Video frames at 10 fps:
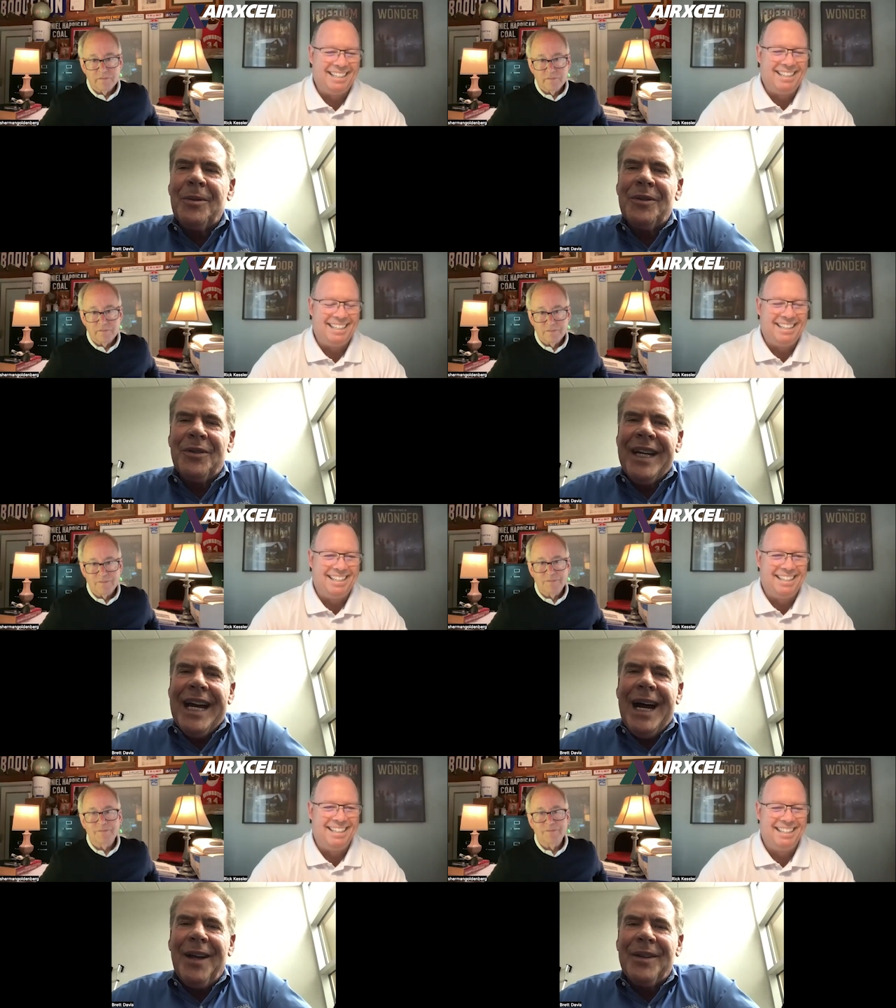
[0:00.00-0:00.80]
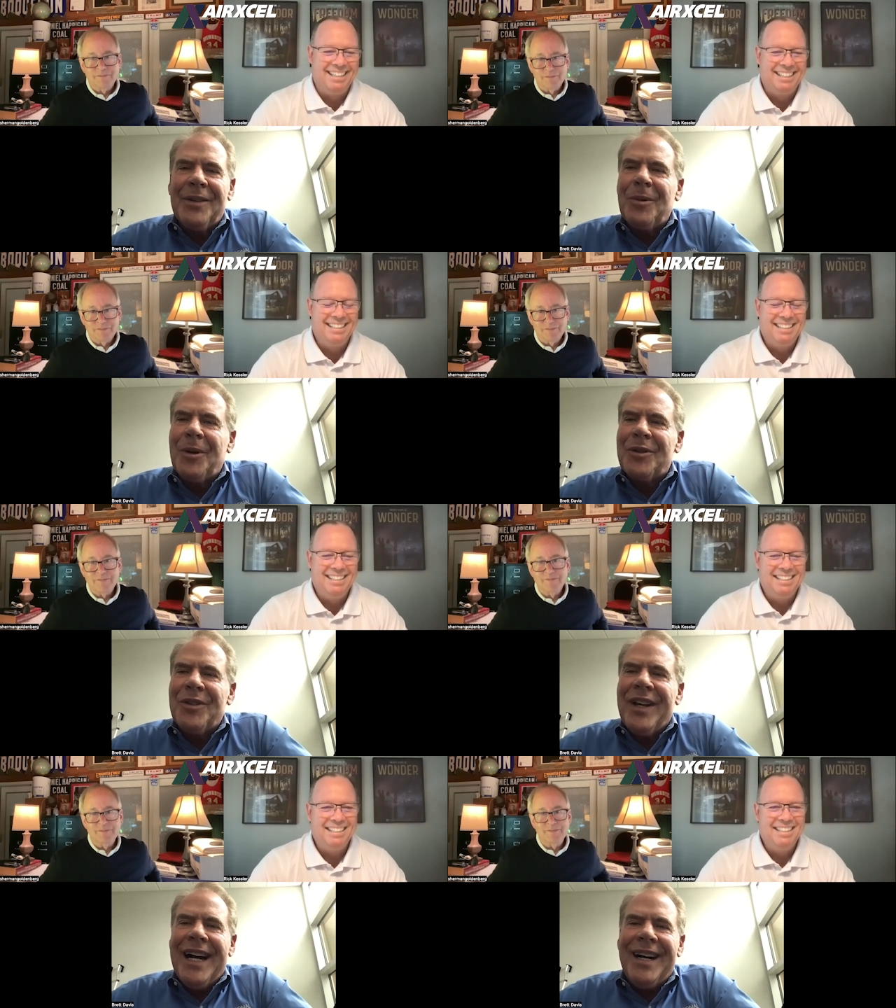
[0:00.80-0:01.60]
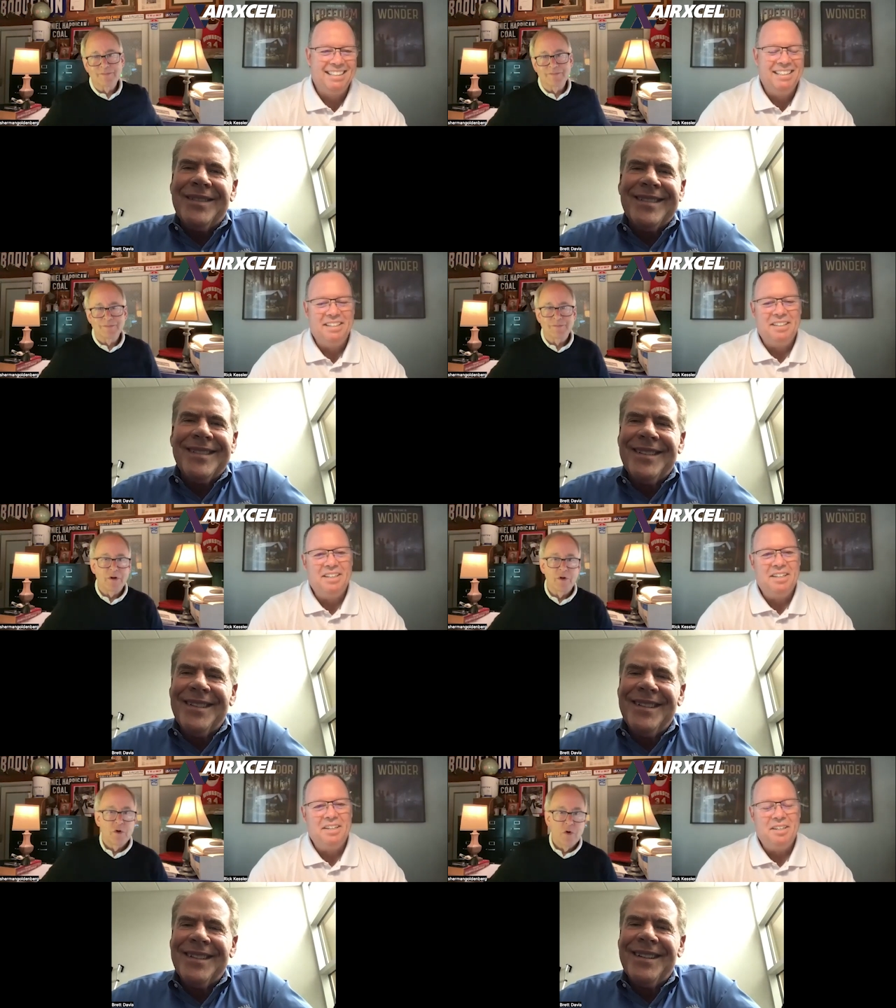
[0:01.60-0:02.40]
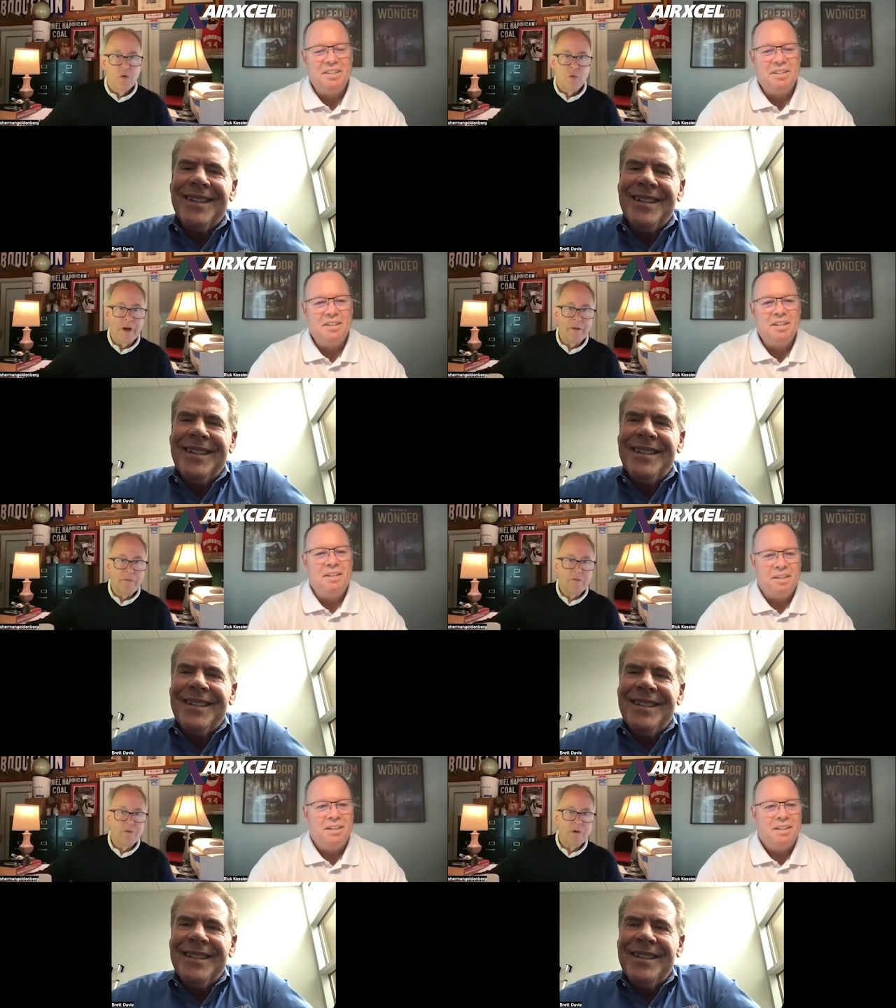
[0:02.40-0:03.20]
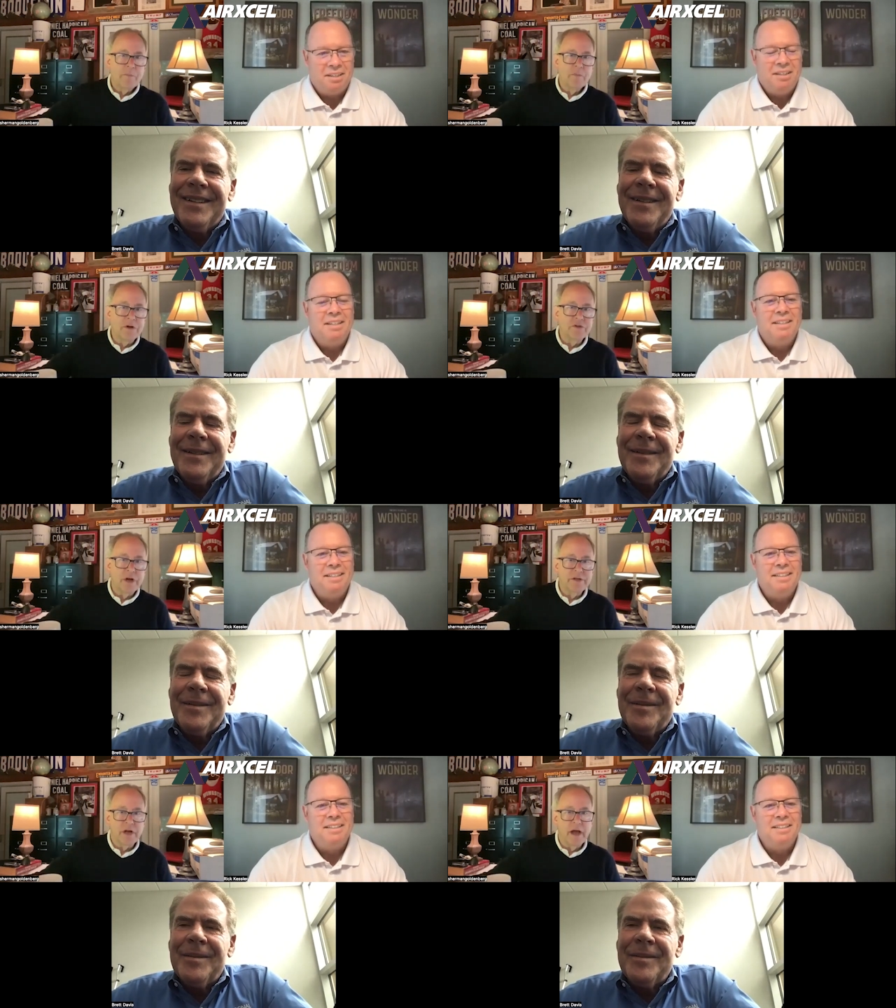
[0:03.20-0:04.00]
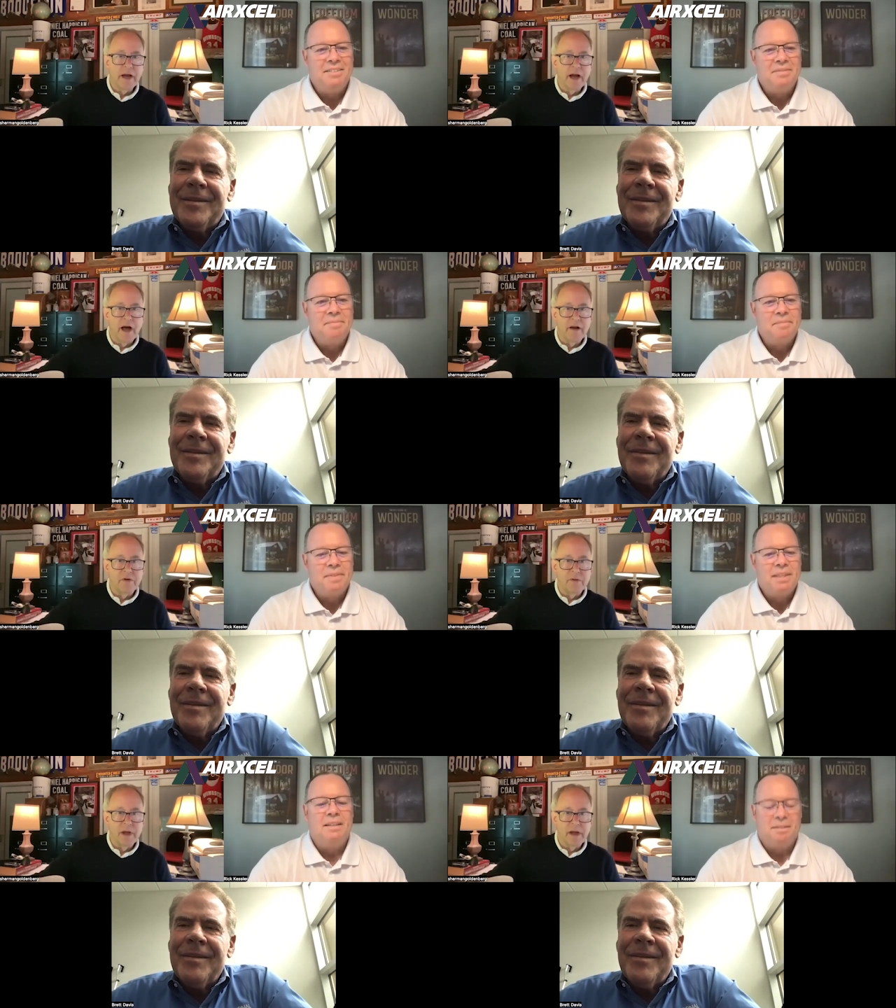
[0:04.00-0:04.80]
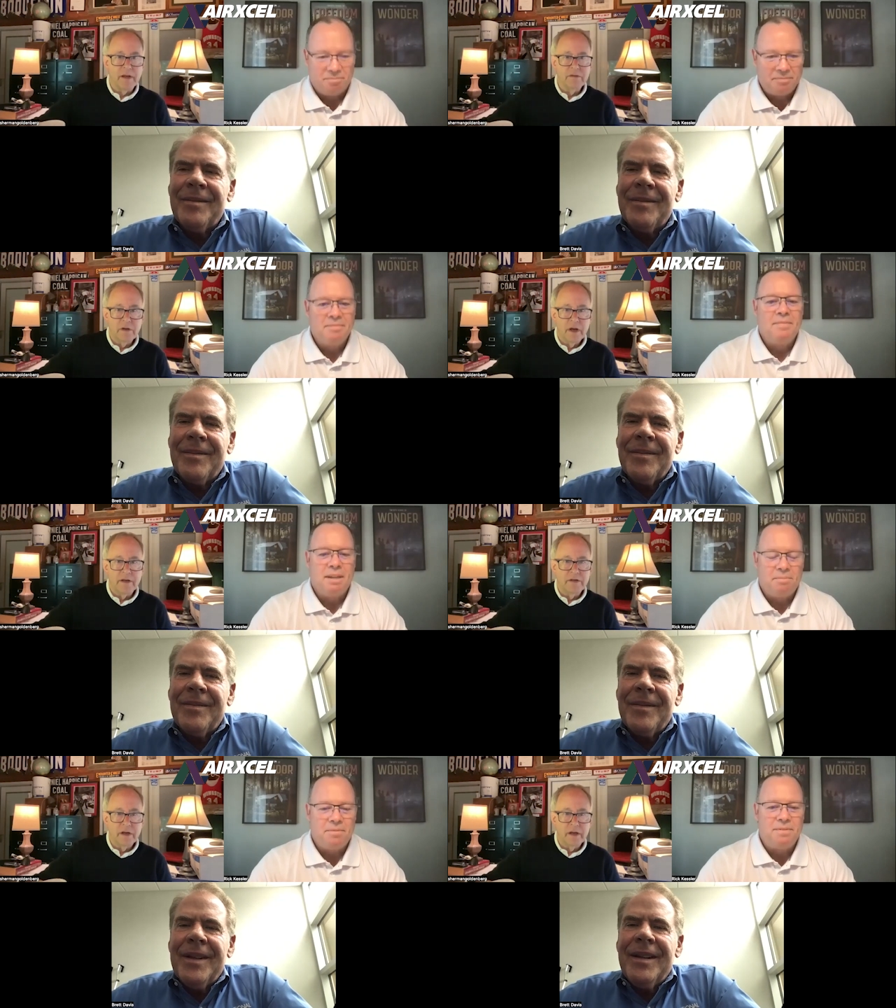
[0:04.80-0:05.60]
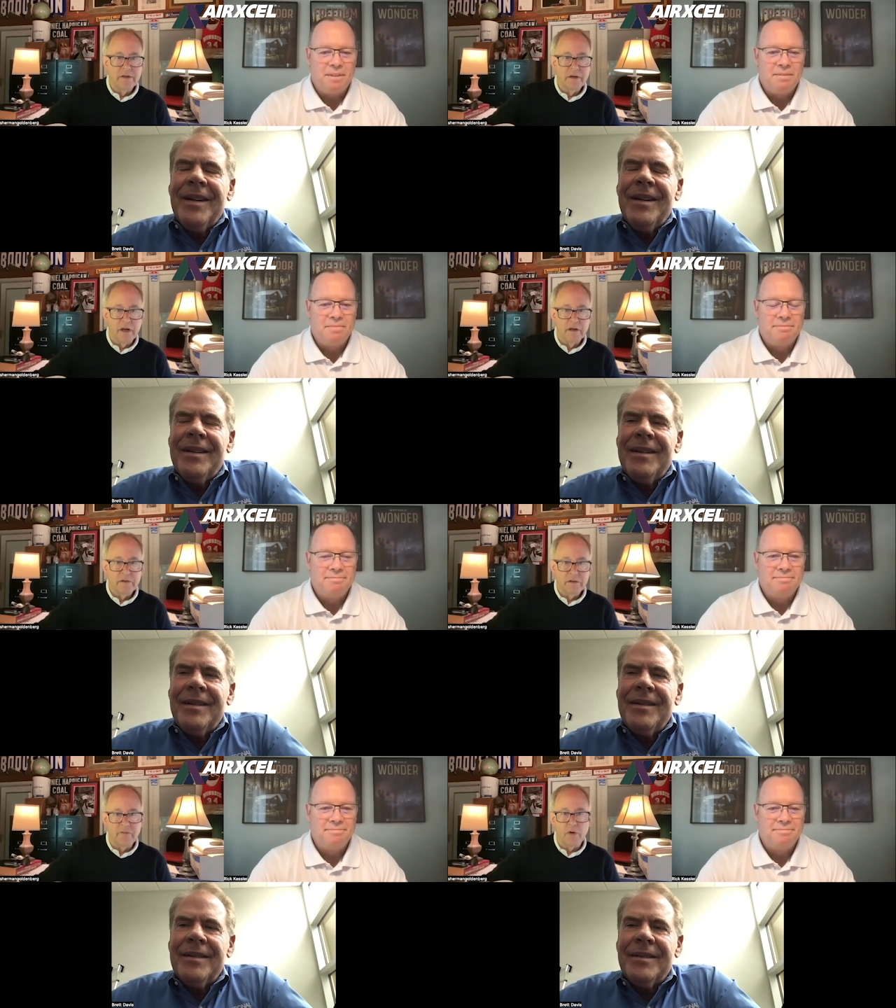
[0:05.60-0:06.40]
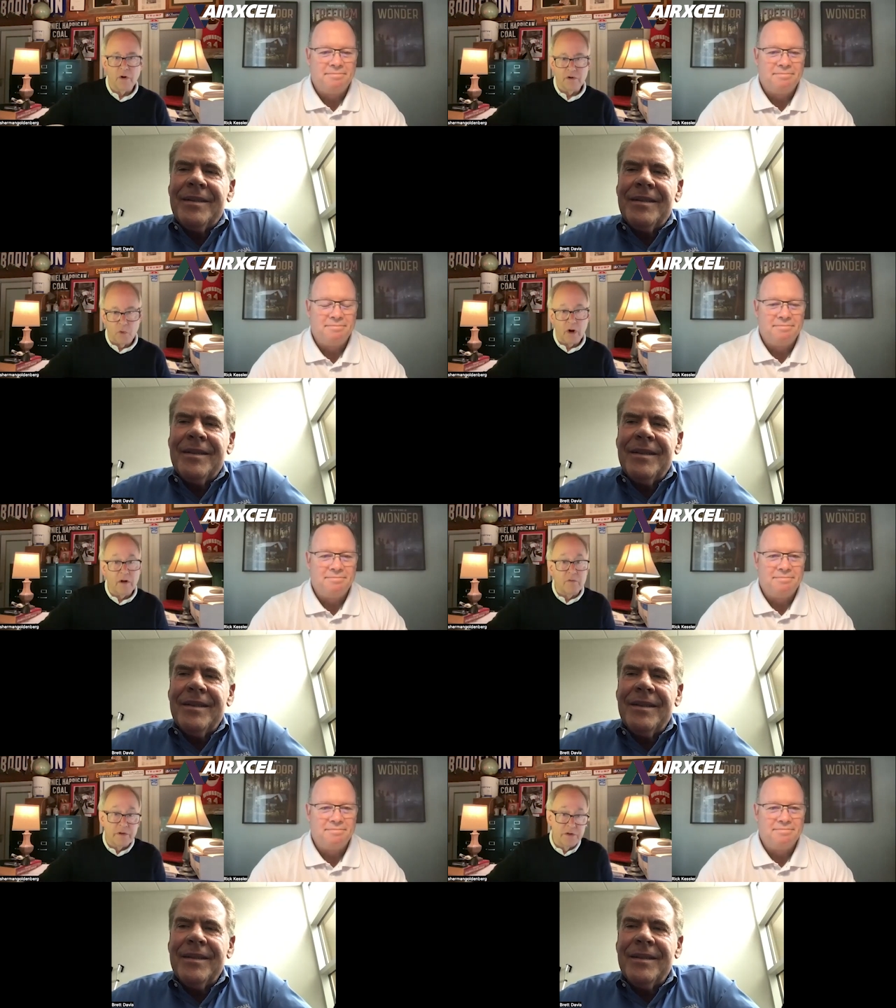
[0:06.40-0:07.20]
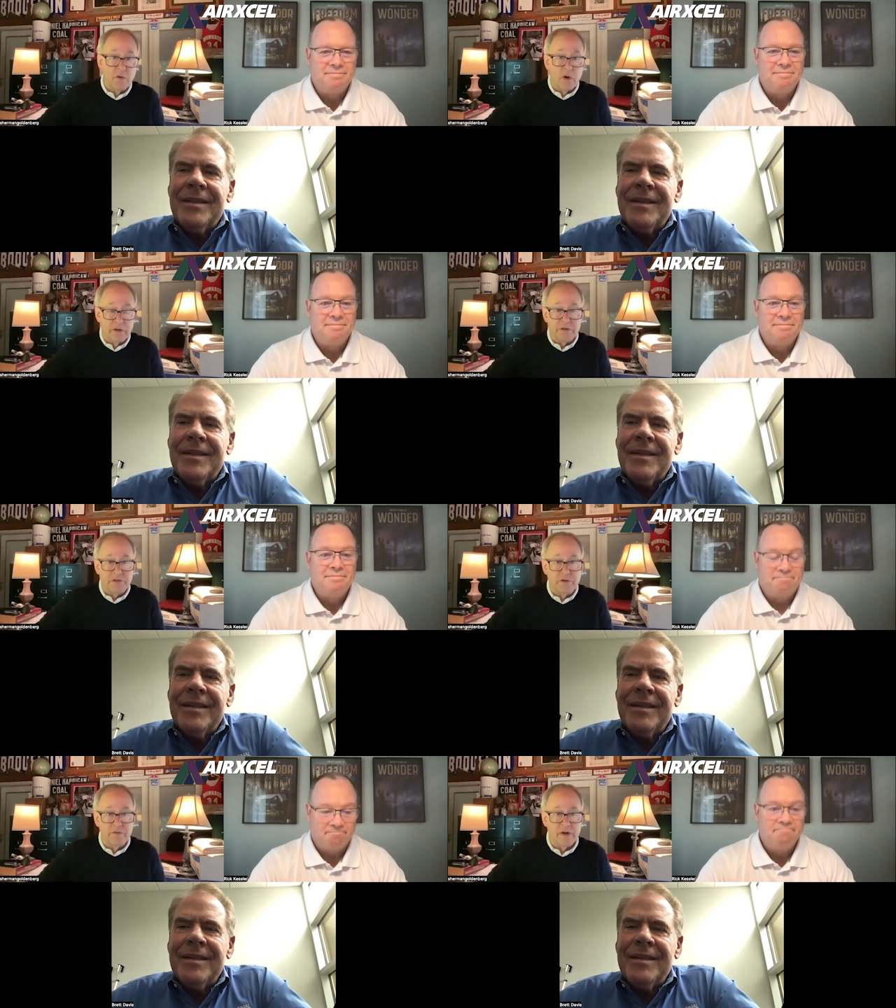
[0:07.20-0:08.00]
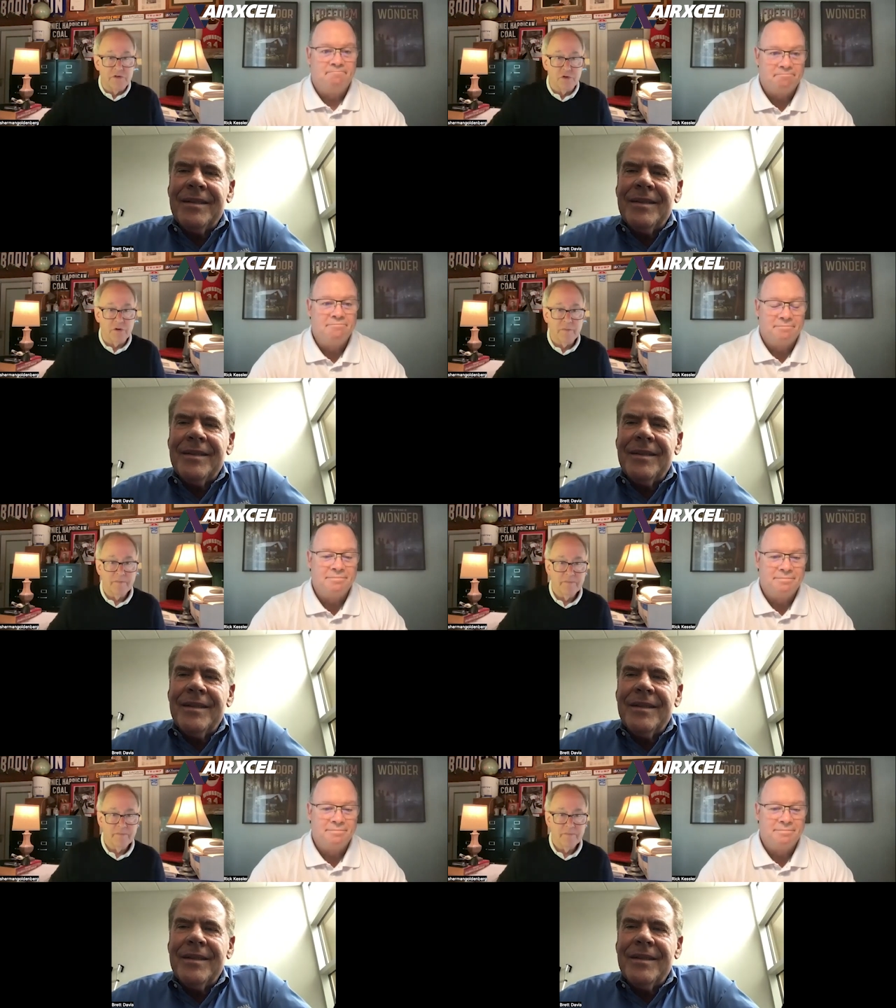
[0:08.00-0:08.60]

Speaker 1: we'll see how this works out.
Speaker 2: We we appreciate the heck out of it, man, and yep. and uh, look forward to working with you on this new venture.